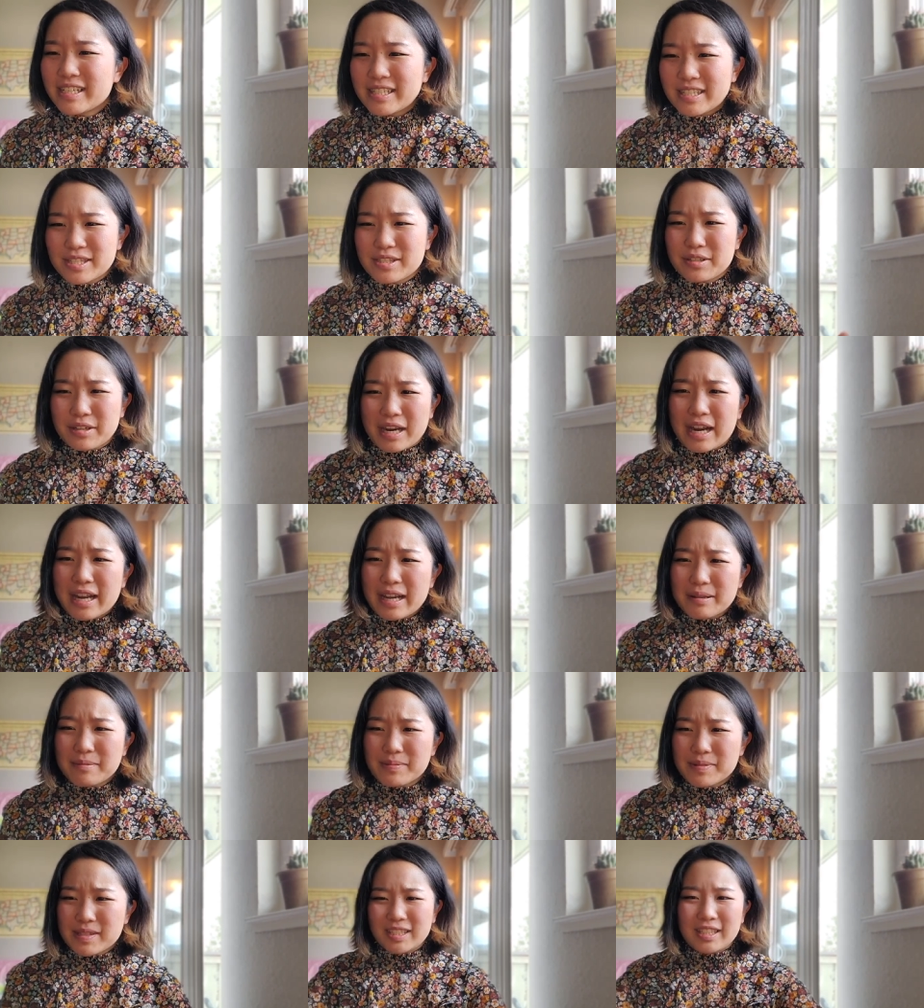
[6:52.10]

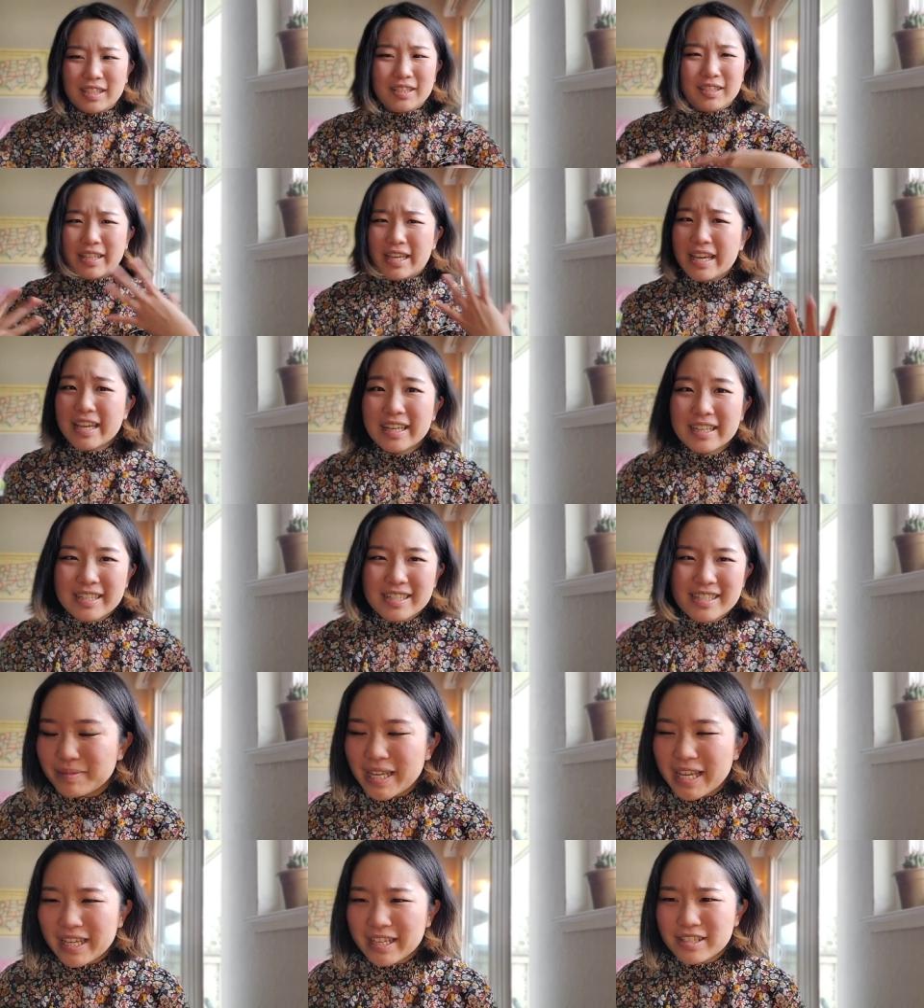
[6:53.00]
describes the land
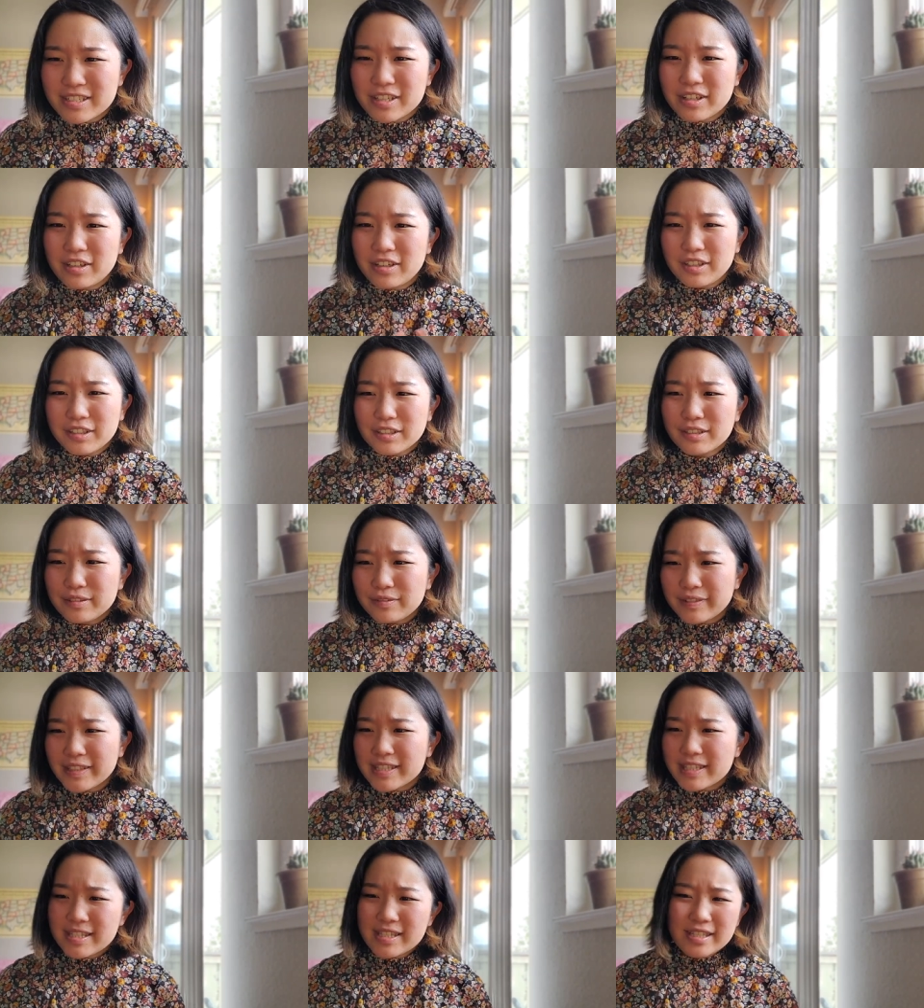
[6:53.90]
and all of
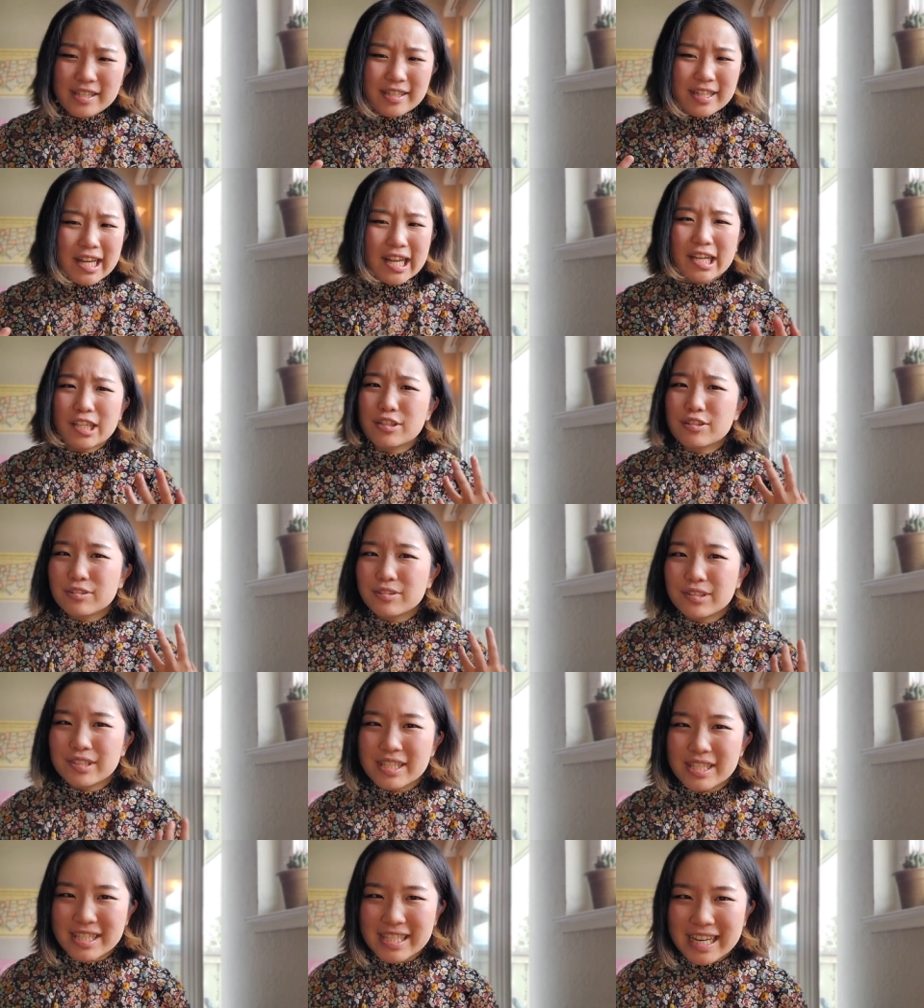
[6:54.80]
its natural
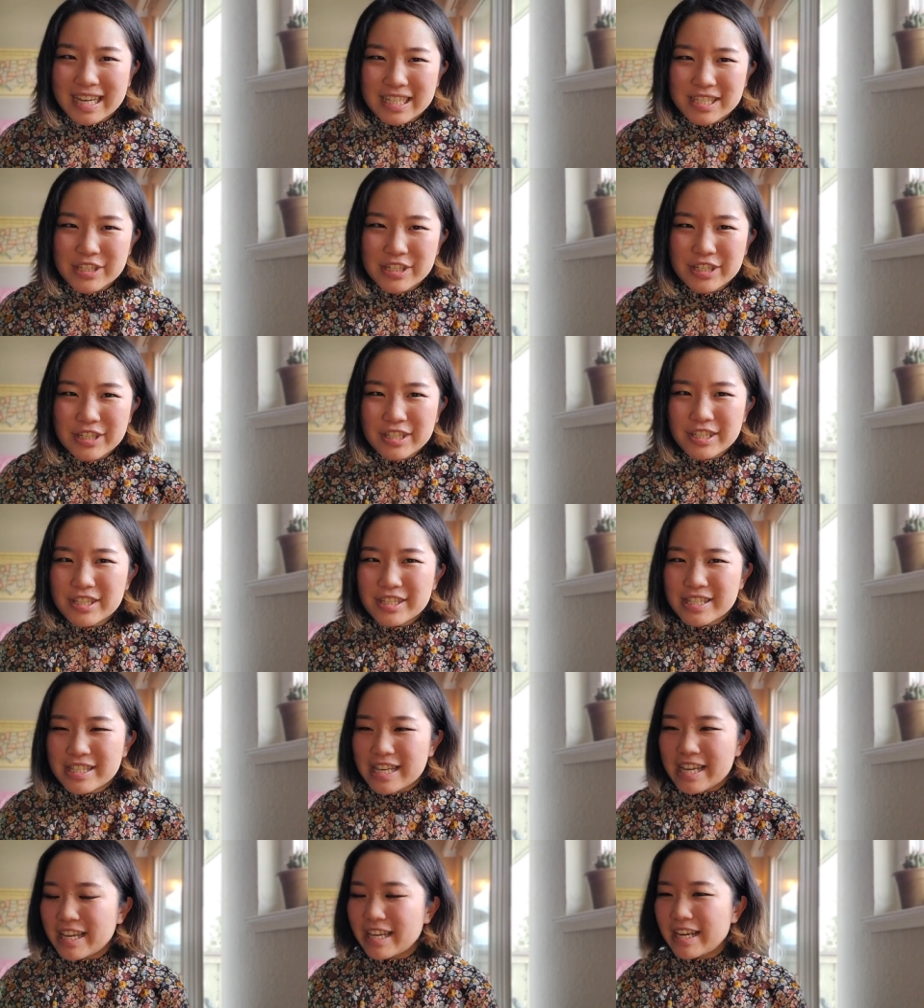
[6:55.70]

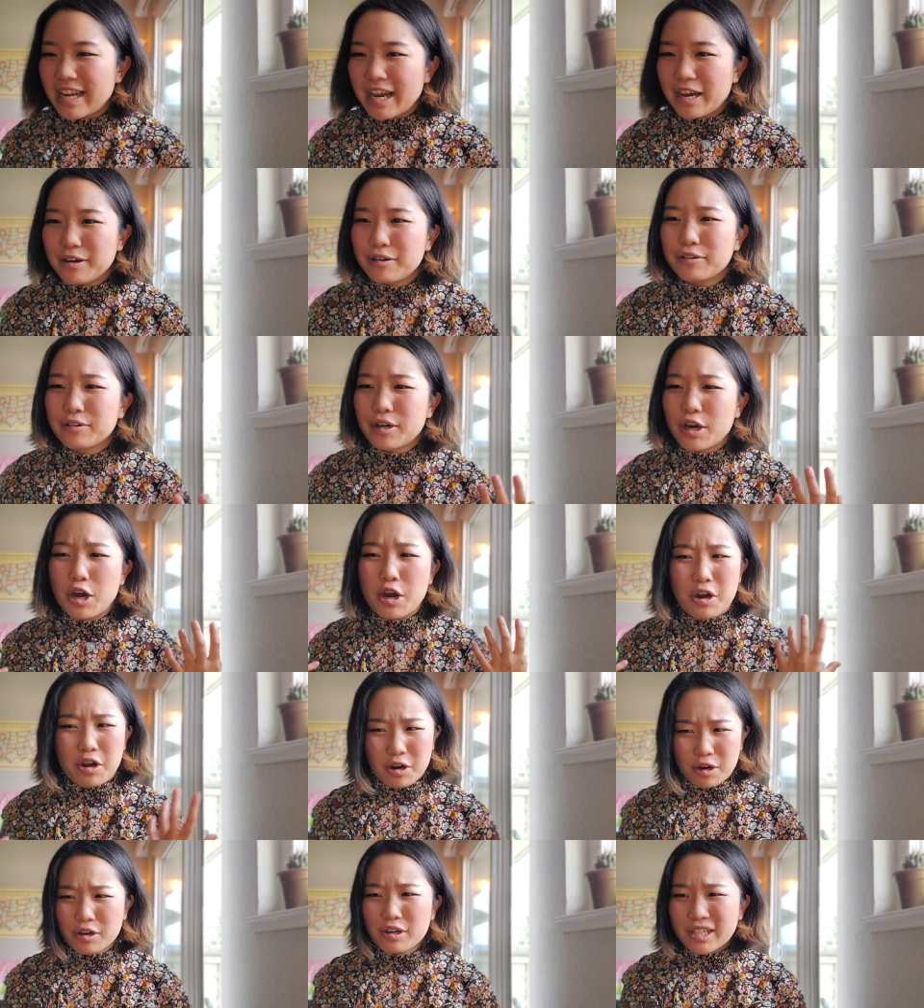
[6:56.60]
disasters and how
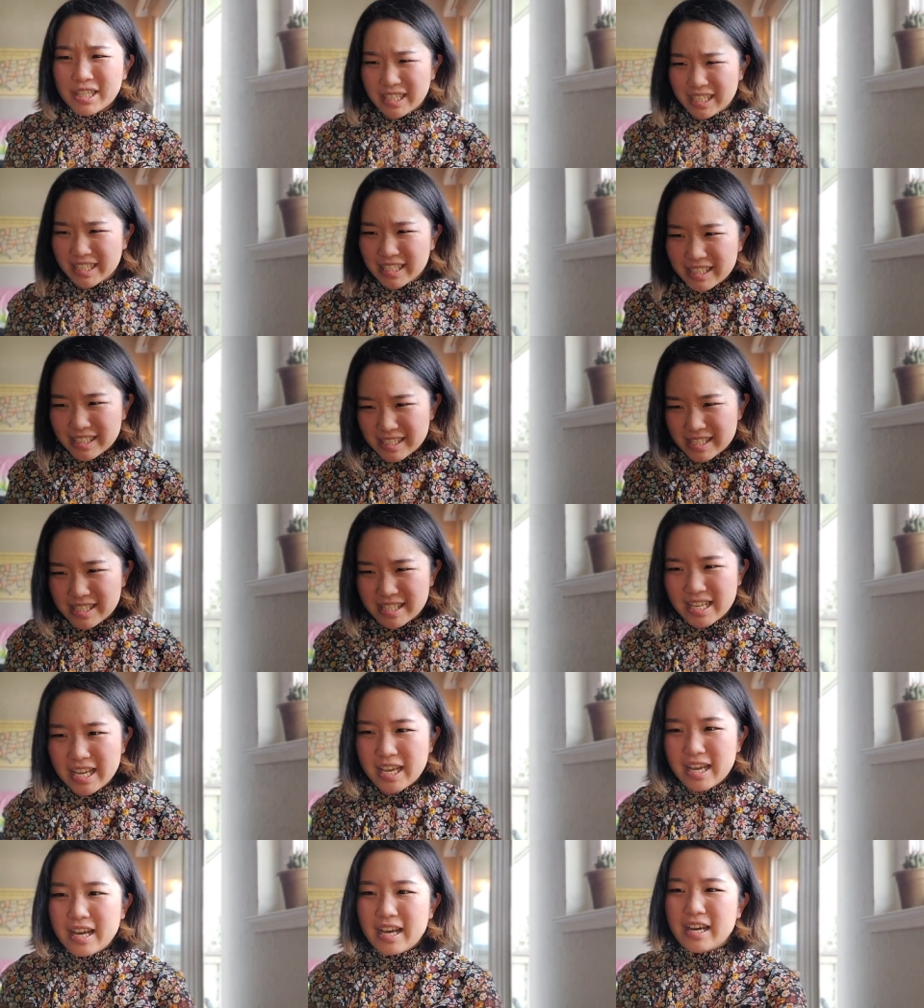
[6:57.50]
hard it is.
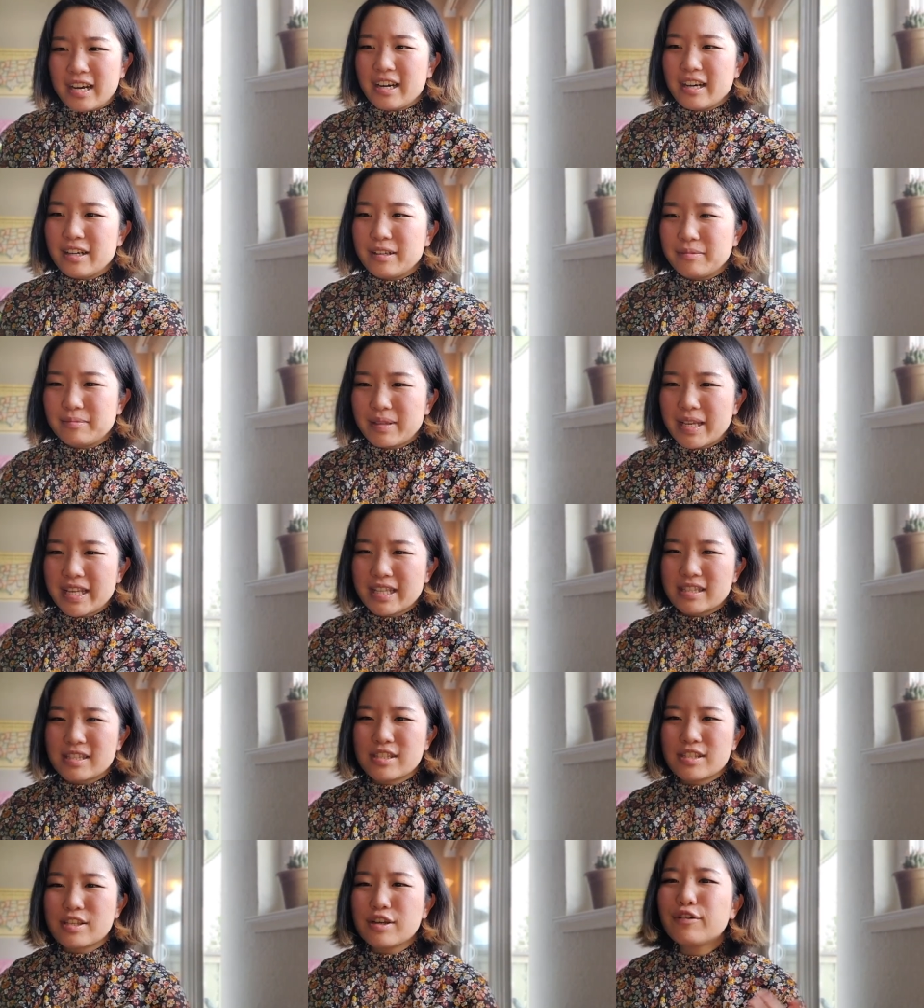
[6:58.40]
Um,
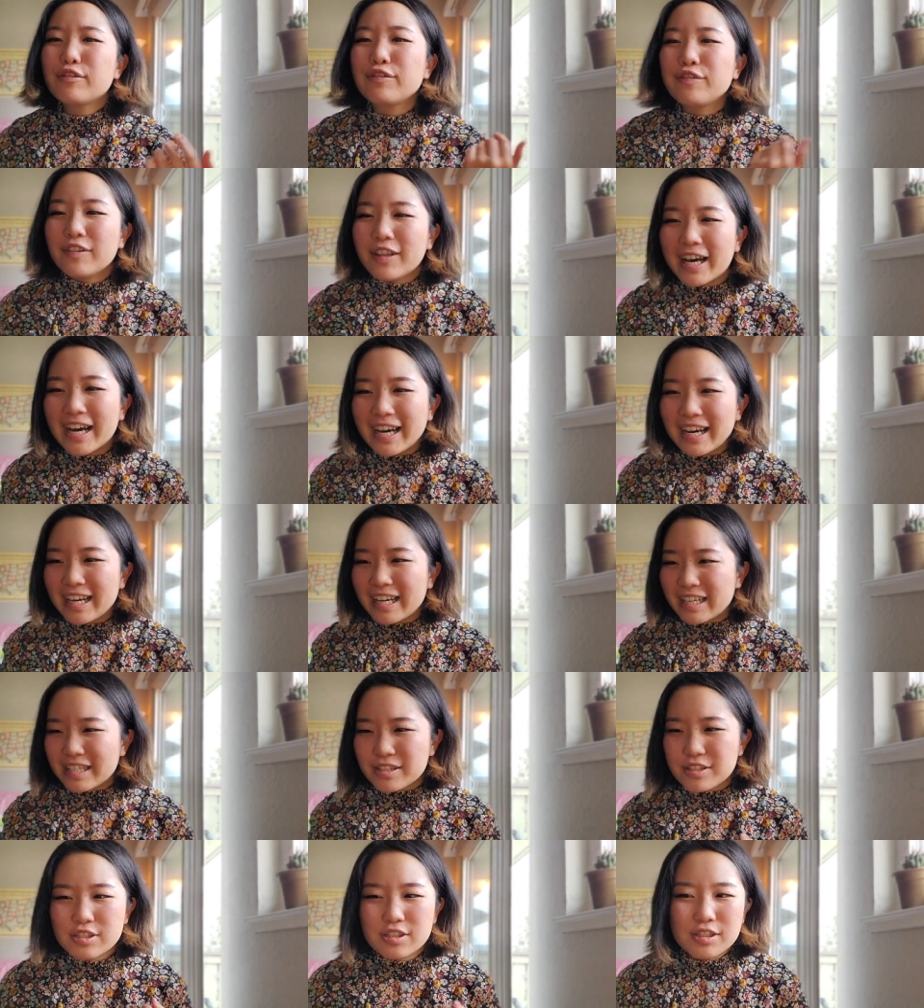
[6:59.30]
it's so flat,
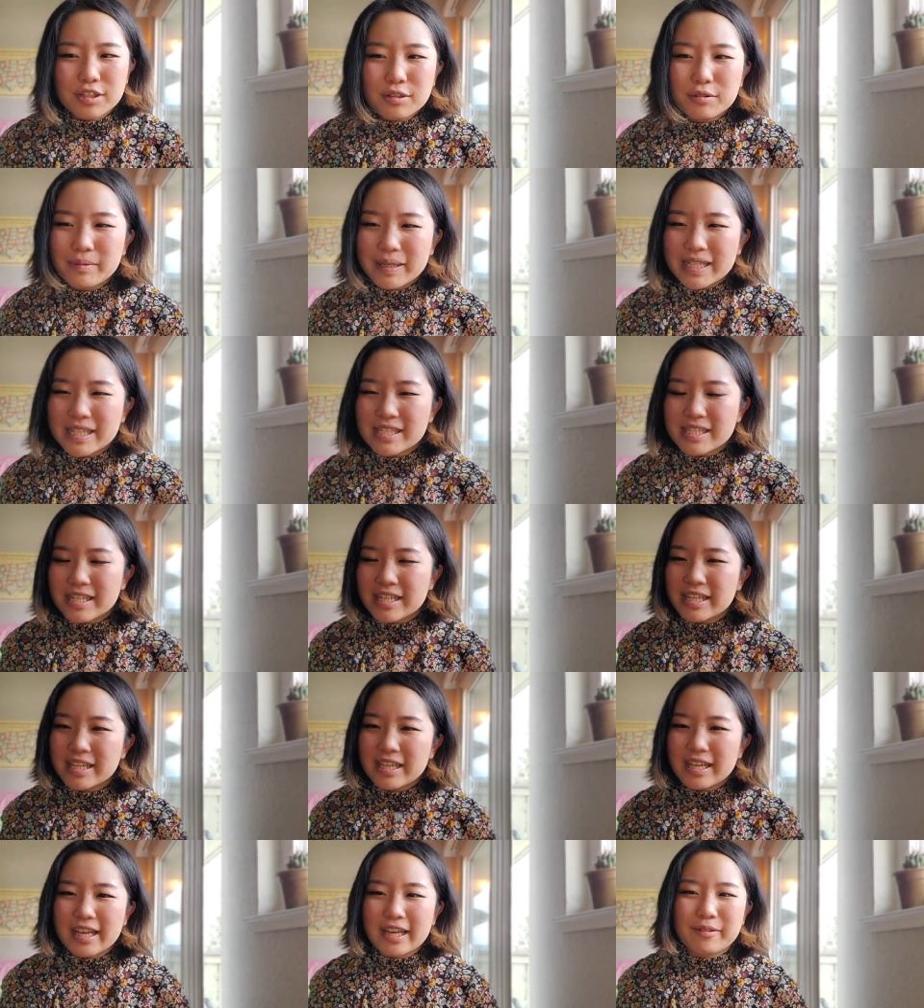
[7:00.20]
it's so
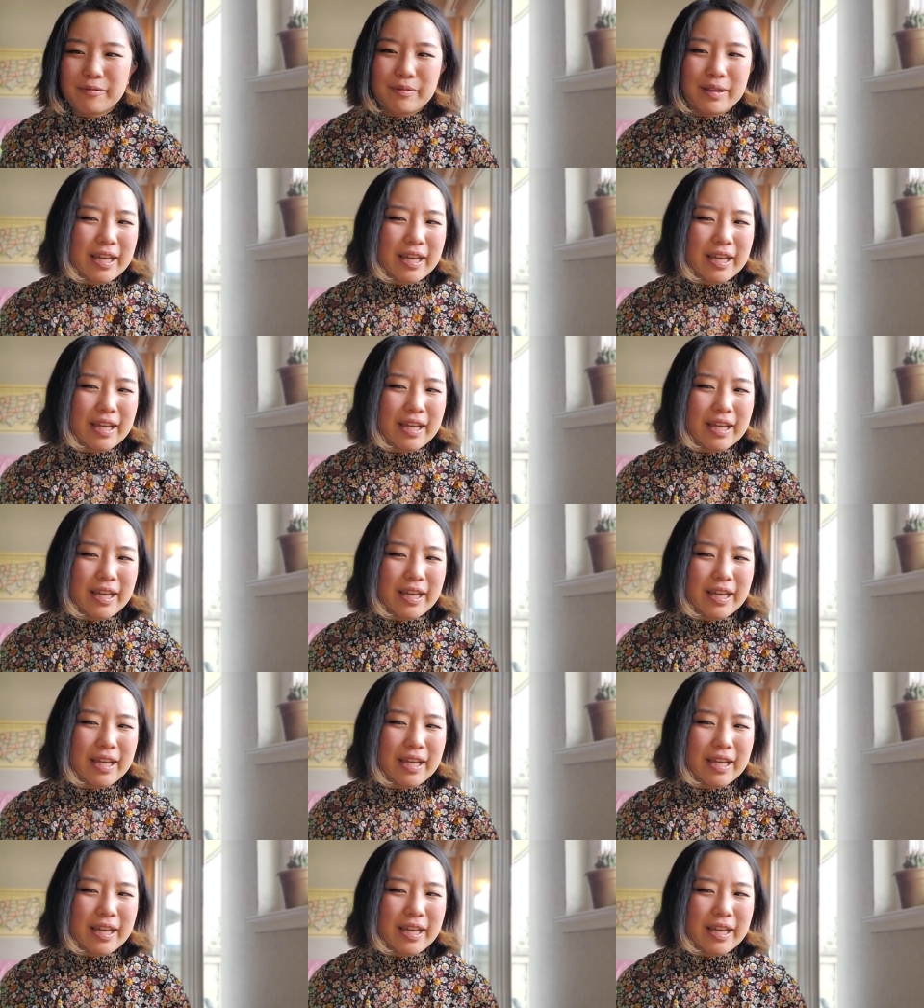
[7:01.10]
windy, it, we